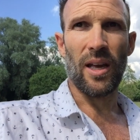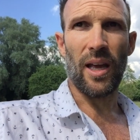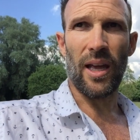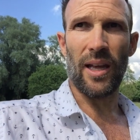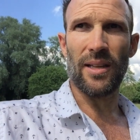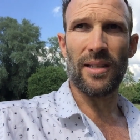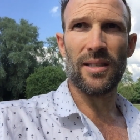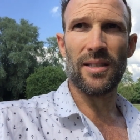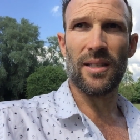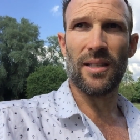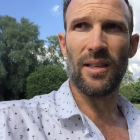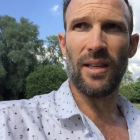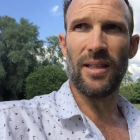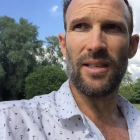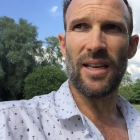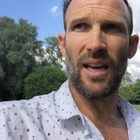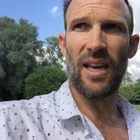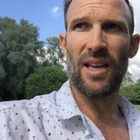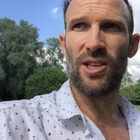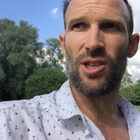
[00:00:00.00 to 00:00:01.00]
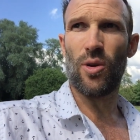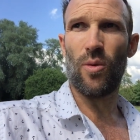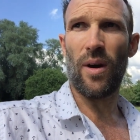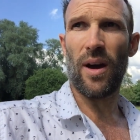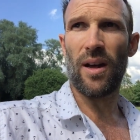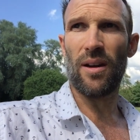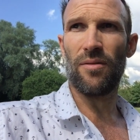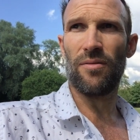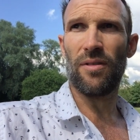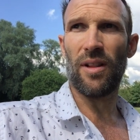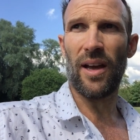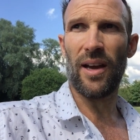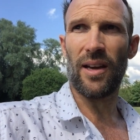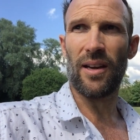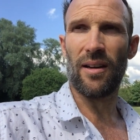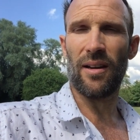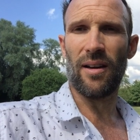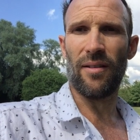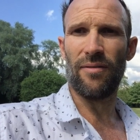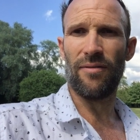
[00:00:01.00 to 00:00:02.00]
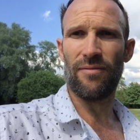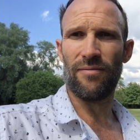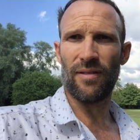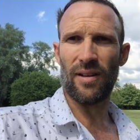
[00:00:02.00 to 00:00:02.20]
instantly takes you out of like a,